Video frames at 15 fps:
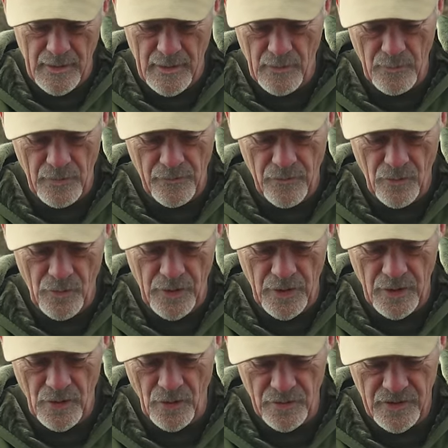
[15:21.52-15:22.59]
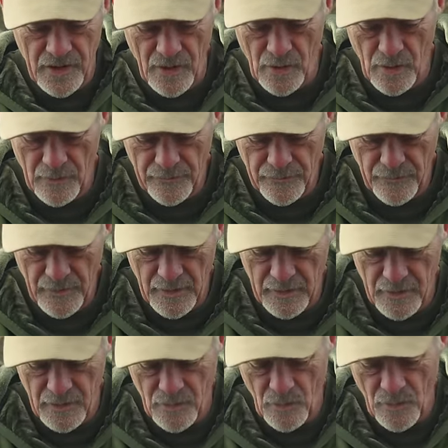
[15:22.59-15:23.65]
And before you knot it off, you
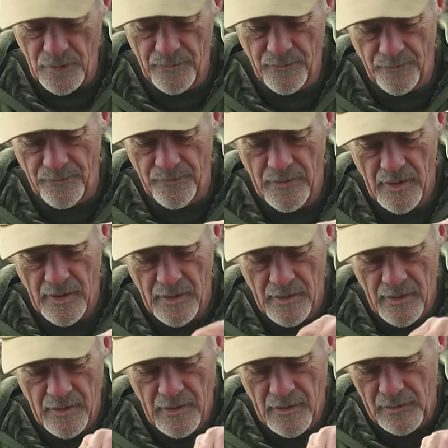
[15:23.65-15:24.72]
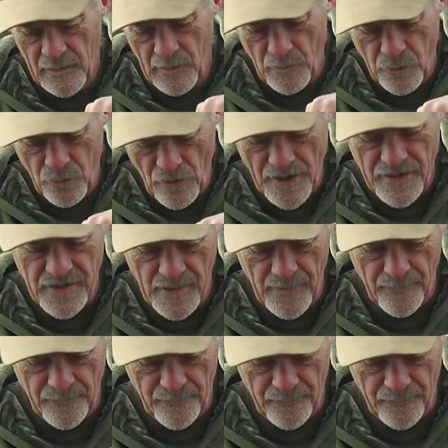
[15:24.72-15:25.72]
just want to compress it